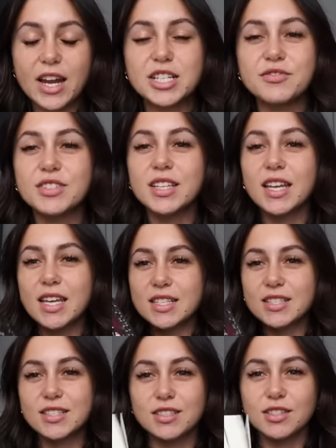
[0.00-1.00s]
I just feel like
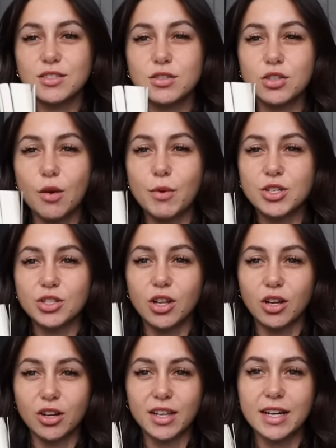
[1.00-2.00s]
it's so much
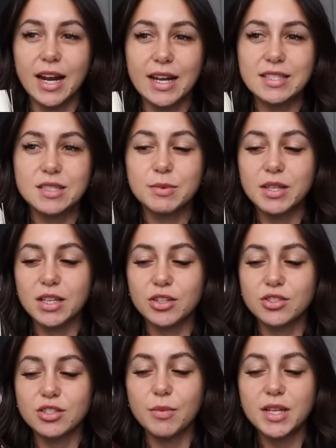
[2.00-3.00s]
longer than it has to be. Like
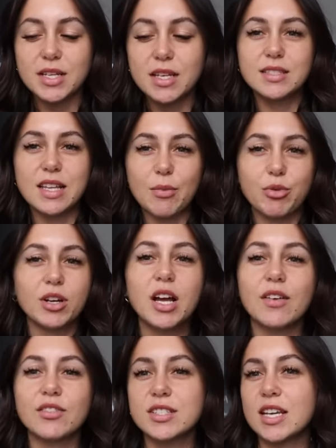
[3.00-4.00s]
there's so many separate
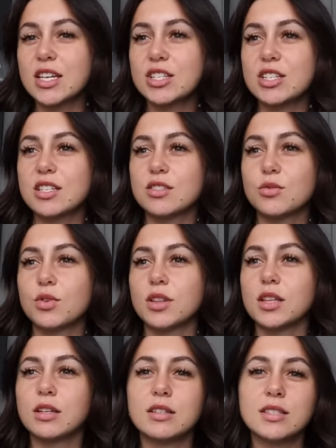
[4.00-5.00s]
conversations or
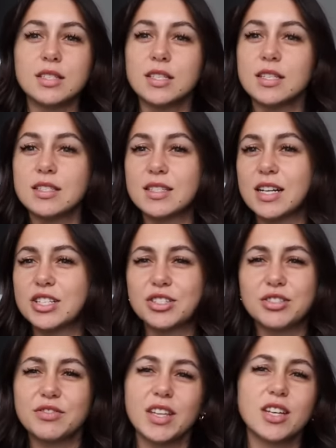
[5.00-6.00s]
little scenes that I
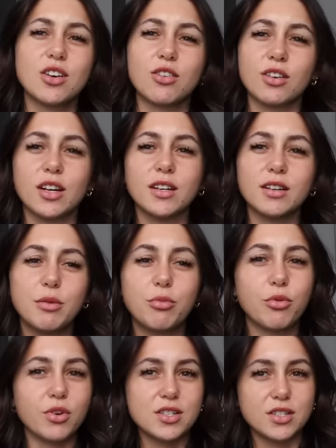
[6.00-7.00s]
just feel like aren't
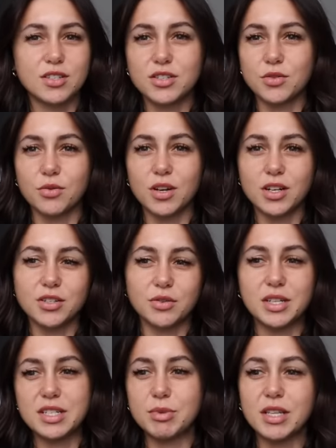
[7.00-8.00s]
important to the story or don't
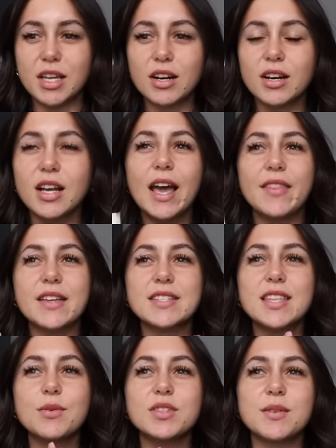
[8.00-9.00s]
need to be there. And that's the
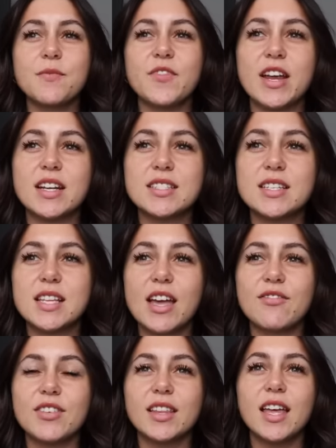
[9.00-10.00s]
thing with some fantasies. I
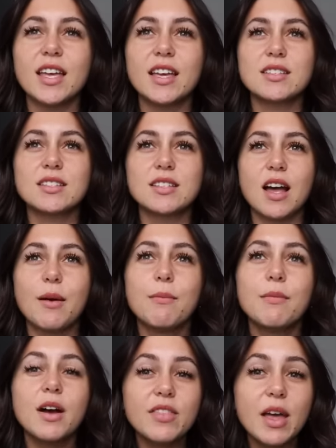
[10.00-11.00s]
feel like
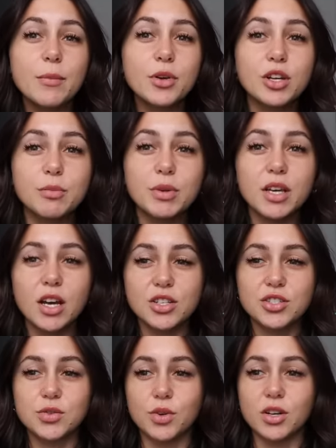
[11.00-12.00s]
some of them could be cut
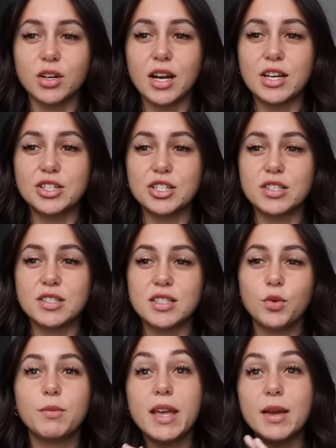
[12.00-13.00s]
shorter and just
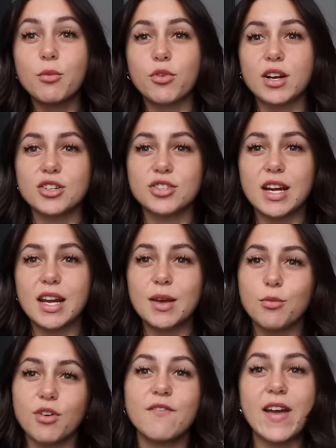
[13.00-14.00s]
would make it more more entertaining
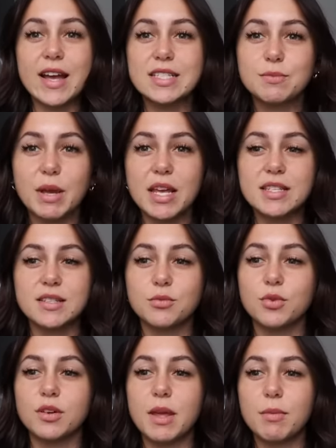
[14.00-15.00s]
and more fast paced and
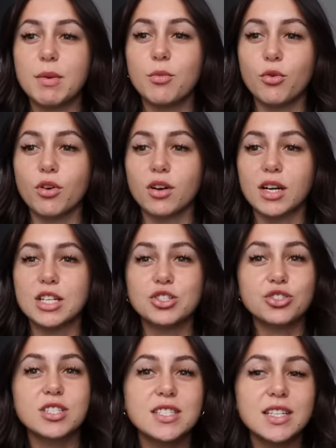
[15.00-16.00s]
would make me more
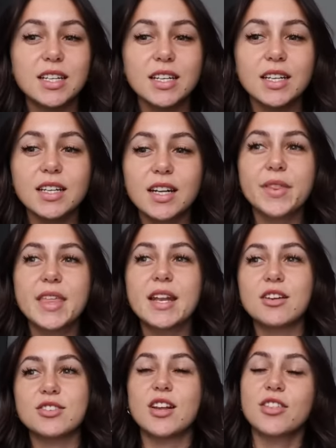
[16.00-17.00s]
interested in it. But then
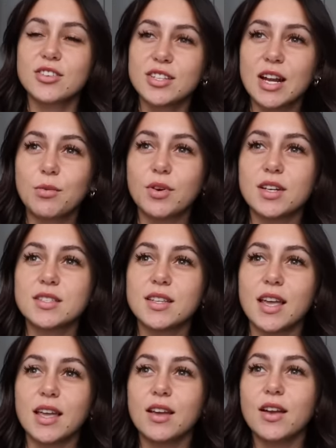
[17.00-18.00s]
there's another side where it's
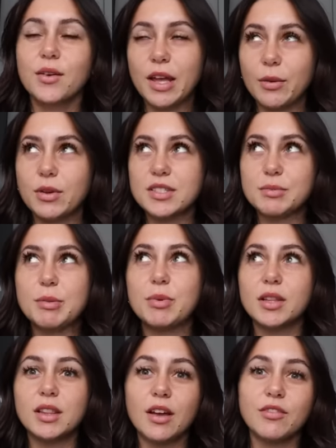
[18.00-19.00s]
like, okay, well, some
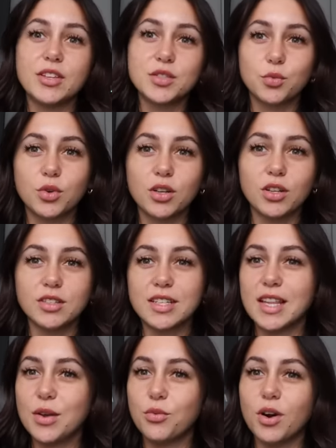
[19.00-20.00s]
people love this world
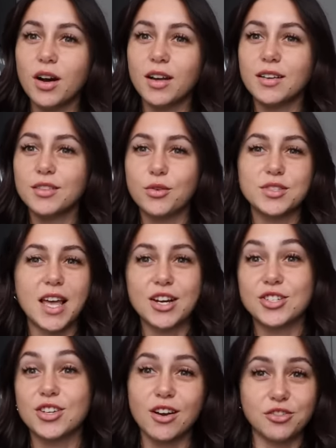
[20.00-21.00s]
and they want those
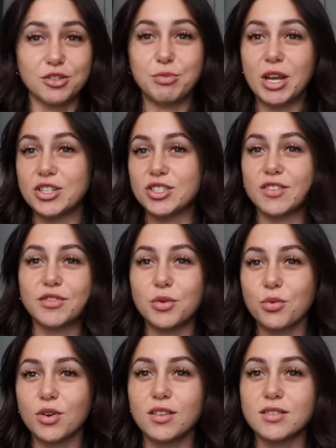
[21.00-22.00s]
extra 100 pages of the
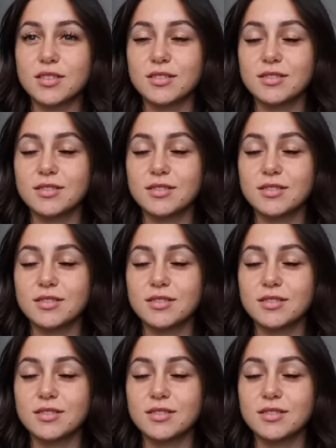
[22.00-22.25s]
world